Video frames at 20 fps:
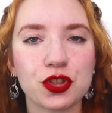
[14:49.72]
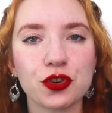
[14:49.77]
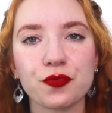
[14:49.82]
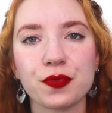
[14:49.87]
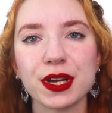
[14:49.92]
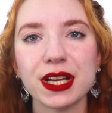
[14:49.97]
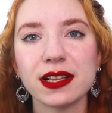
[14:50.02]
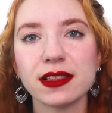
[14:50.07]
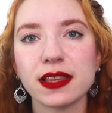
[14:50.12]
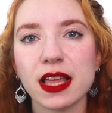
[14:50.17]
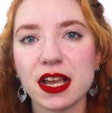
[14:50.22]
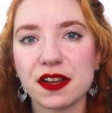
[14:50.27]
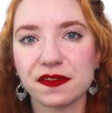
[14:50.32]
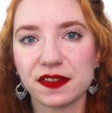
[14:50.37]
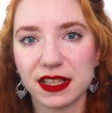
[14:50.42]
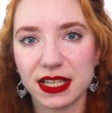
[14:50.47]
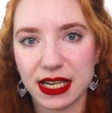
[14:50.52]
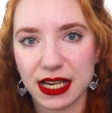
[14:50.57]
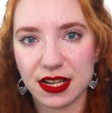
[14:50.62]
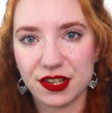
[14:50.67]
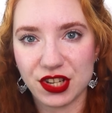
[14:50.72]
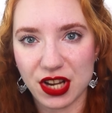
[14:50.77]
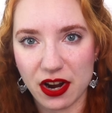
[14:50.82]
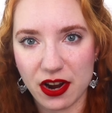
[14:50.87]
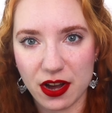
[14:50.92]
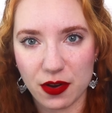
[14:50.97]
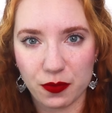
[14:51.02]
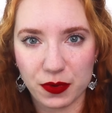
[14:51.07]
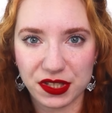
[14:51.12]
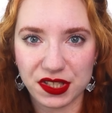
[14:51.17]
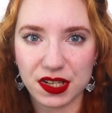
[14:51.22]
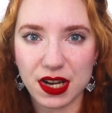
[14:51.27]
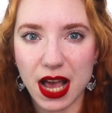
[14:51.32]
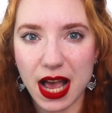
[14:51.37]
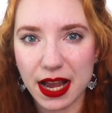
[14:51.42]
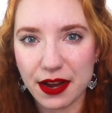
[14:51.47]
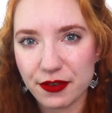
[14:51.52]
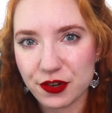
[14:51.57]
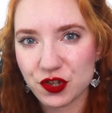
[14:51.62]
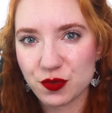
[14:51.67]
The real-life Lydia Darragh was an
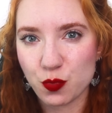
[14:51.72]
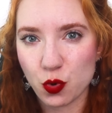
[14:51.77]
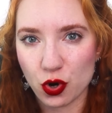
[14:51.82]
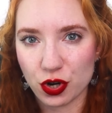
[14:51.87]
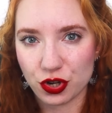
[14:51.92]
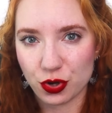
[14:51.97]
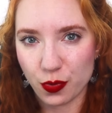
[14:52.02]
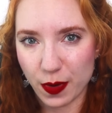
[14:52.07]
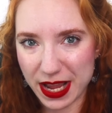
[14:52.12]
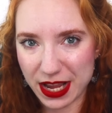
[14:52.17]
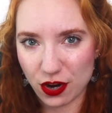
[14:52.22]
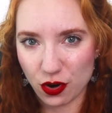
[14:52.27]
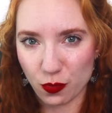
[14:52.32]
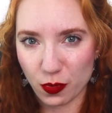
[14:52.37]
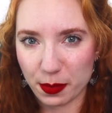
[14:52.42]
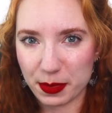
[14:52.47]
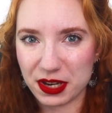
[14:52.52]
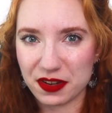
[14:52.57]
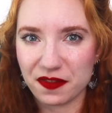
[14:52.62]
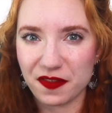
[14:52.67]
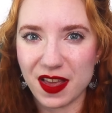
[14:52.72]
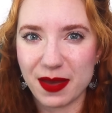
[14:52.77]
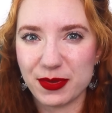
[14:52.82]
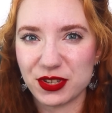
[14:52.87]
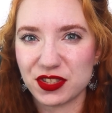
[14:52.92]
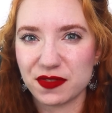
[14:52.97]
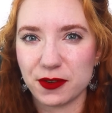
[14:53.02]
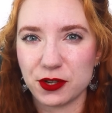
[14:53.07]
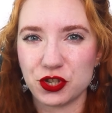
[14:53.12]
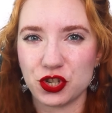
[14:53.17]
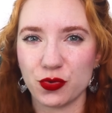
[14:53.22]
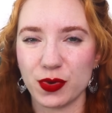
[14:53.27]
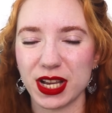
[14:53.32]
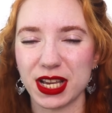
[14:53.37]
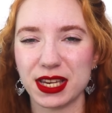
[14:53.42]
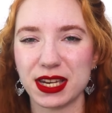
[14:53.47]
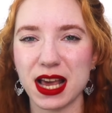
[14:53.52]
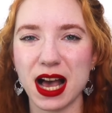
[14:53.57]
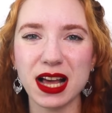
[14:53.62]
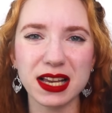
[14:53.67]
Irish-born Quaker woman famous for
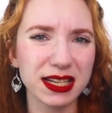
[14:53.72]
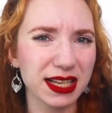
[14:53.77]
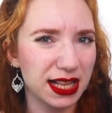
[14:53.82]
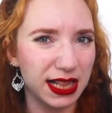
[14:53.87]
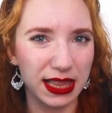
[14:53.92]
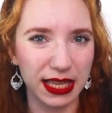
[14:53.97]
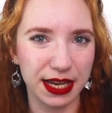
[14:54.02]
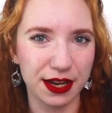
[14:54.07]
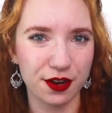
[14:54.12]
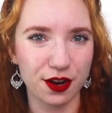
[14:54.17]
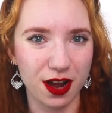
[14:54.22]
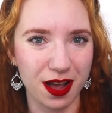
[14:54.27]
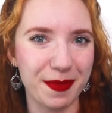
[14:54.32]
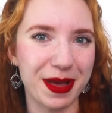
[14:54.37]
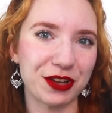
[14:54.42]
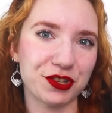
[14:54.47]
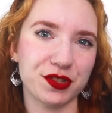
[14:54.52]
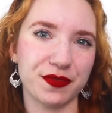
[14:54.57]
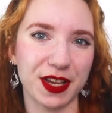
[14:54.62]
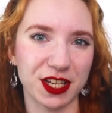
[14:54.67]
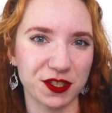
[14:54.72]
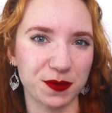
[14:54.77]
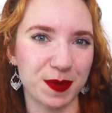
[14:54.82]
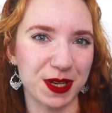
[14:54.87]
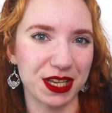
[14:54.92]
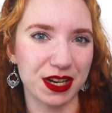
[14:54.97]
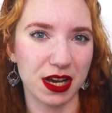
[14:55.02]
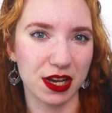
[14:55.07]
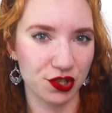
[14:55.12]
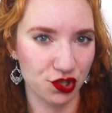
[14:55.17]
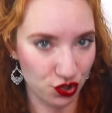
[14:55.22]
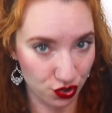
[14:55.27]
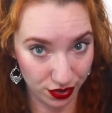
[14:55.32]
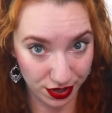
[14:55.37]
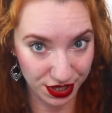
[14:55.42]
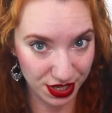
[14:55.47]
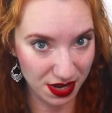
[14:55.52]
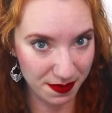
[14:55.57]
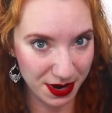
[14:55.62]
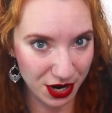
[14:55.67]
doing an unclear amount of espionage
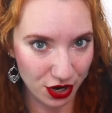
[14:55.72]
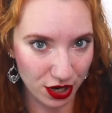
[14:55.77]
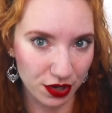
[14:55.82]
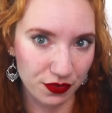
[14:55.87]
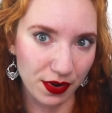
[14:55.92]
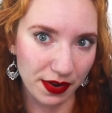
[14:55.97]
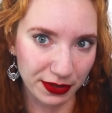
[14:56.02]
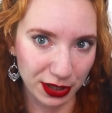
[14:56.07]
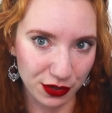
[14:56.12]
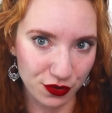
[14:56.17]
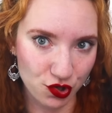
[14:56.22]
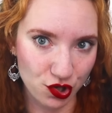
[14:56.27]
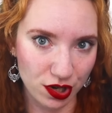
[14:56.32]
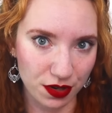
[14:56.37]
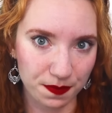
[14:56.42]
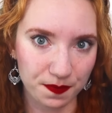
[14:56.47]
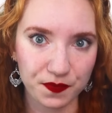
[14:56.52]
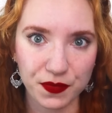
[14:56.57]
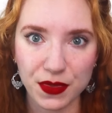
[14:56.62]
during the American Revolution.